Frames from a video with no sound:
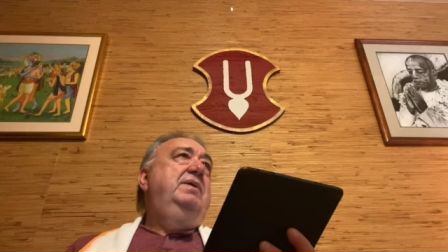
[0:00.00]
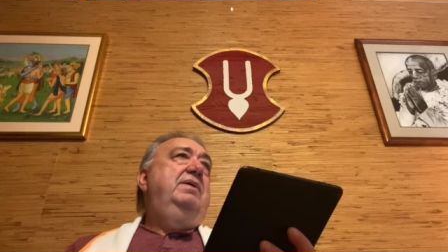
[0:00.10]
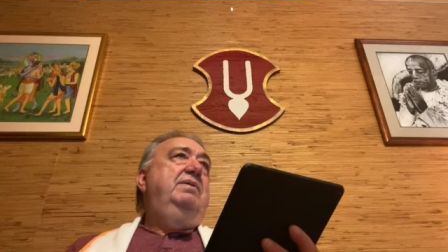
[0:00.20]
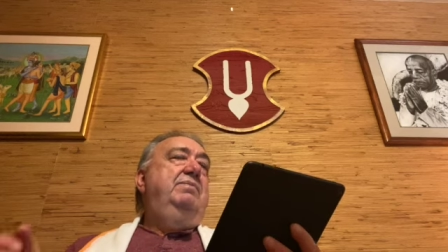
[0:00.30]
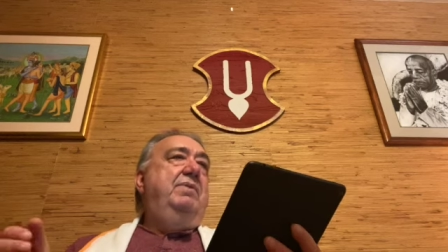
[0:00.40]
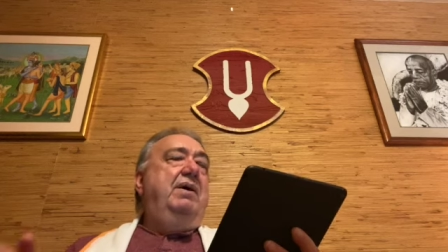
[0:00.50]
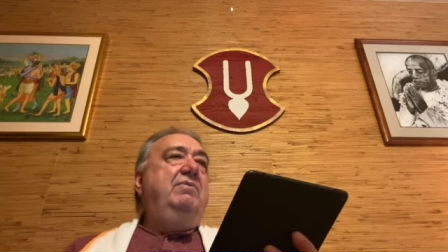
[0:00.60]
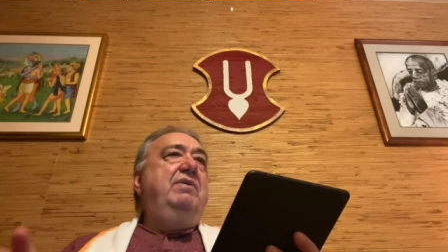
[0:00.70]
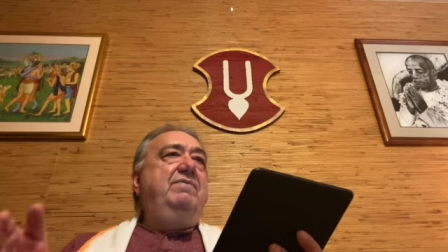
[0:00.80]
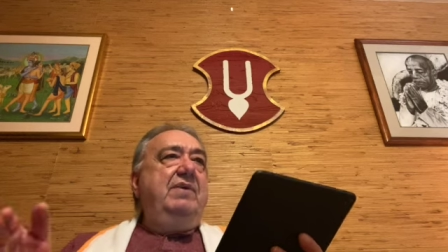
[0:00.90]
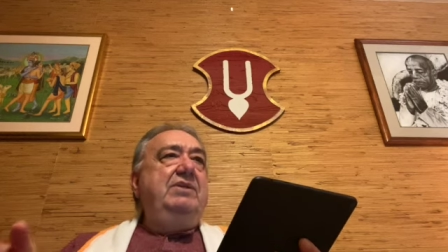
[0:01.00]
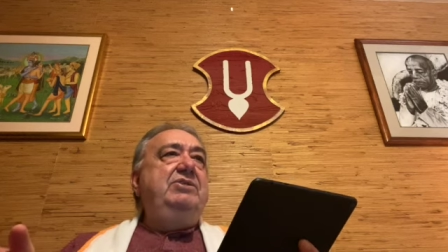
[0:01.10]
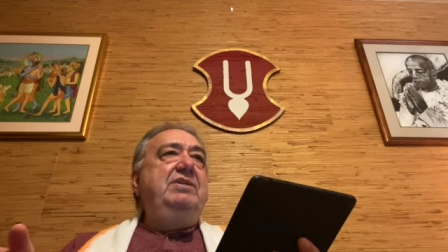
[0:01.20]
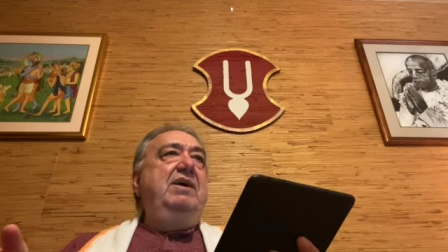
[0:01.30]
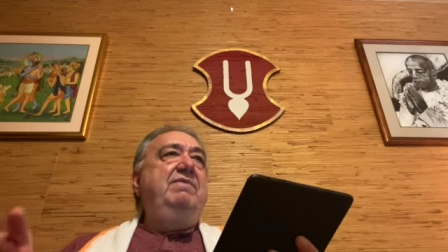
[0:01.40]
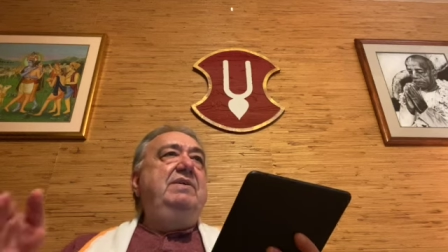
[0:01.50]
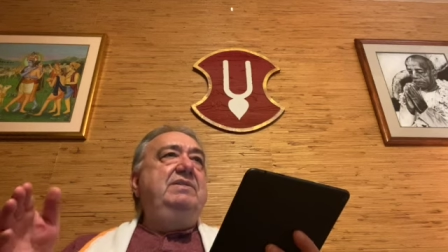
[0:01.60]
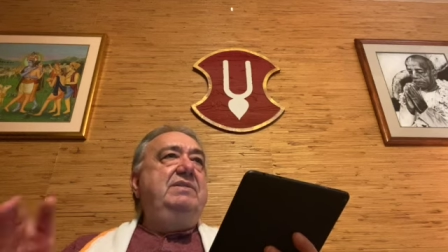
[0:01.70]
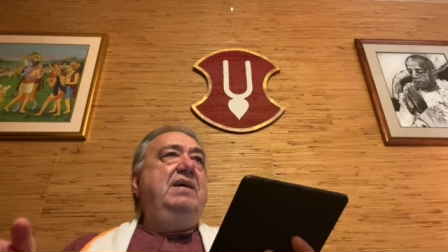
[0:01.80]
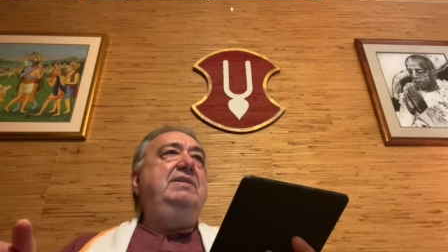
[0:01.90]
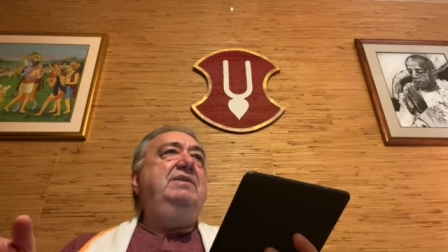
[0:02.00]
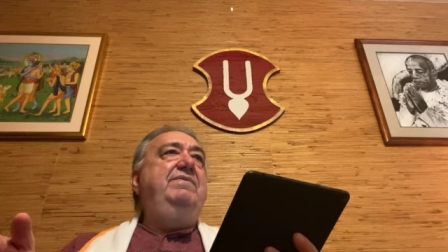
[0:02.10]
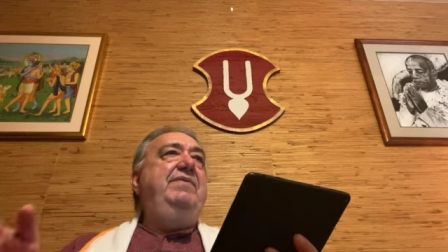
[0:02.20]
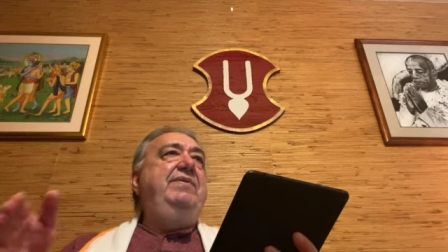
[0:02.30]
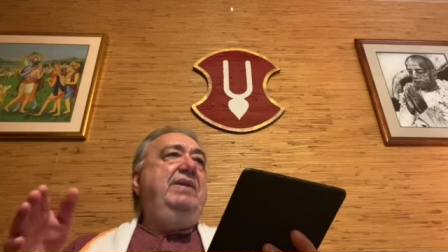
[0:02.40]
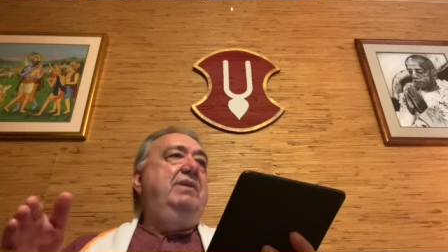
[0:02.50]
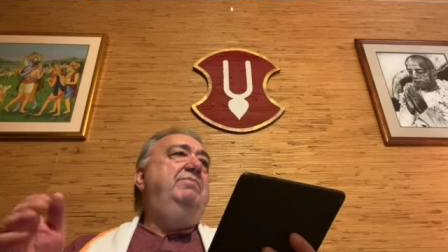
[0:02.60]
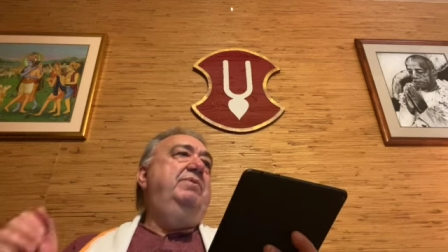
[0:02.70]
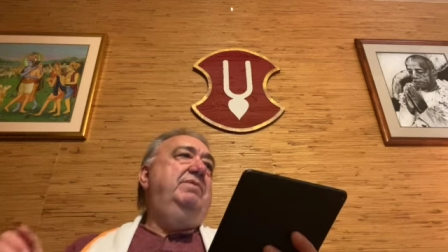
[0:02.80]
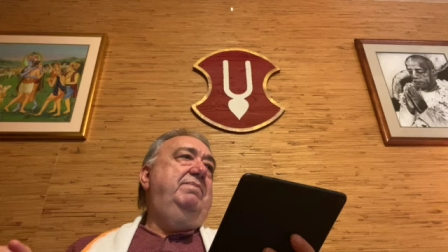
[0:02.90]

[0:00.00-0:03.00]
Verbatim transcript: The Bhagavad Vaishnava is non different than the book